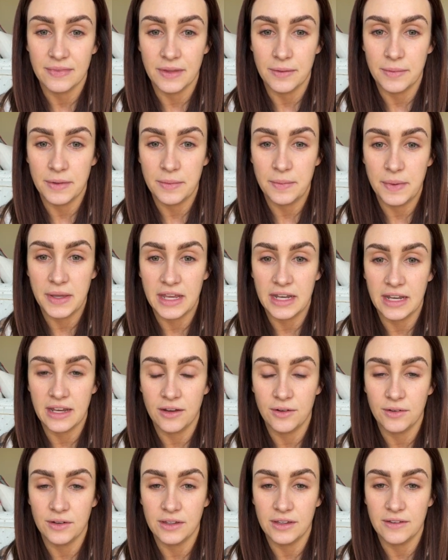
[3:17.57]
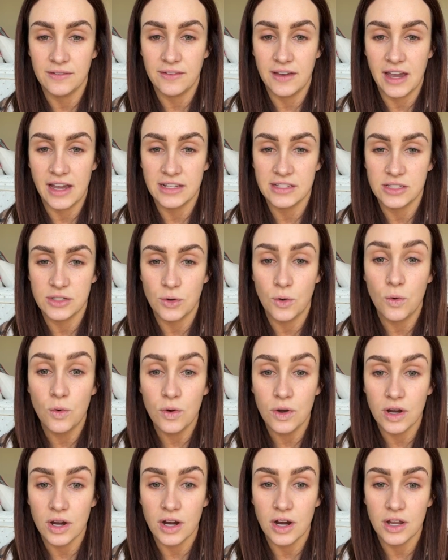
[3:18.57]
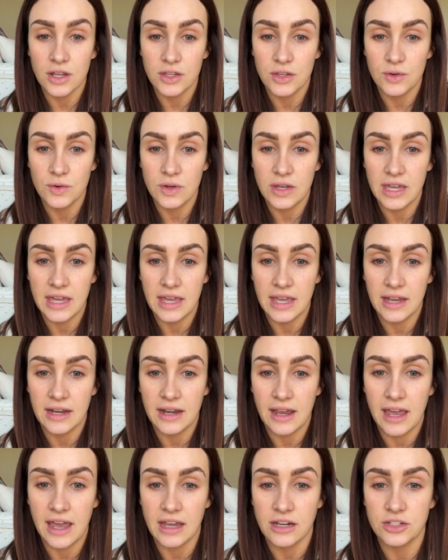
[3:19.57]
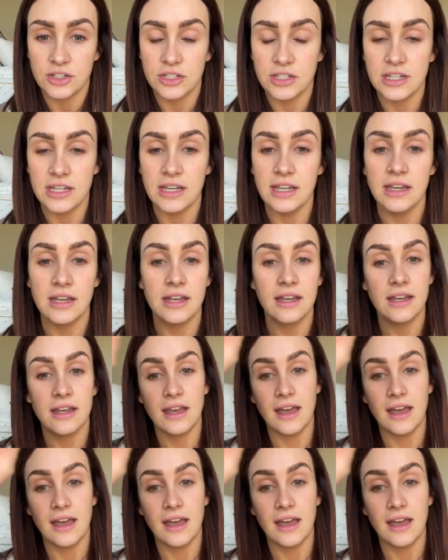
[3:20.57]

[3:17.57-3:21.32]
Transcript: let me pin it really fast. Or you can actually